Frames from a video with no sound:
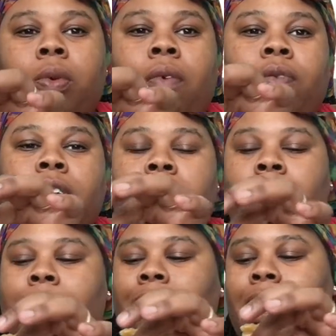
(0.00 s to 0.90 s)
Forgive
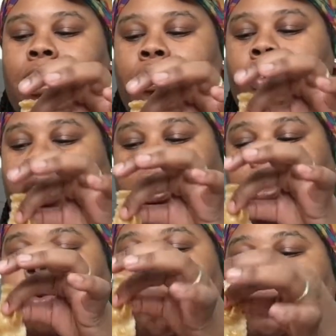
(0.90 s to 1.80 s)
me if I look
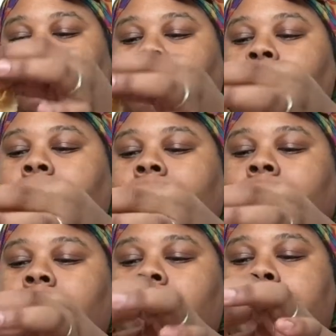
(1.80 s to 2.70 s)
crazy.
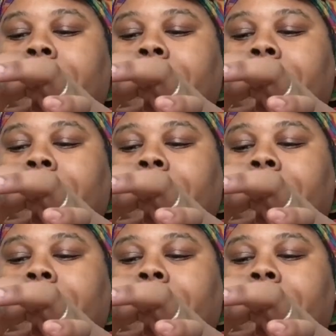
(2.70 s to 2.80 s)
But yeah.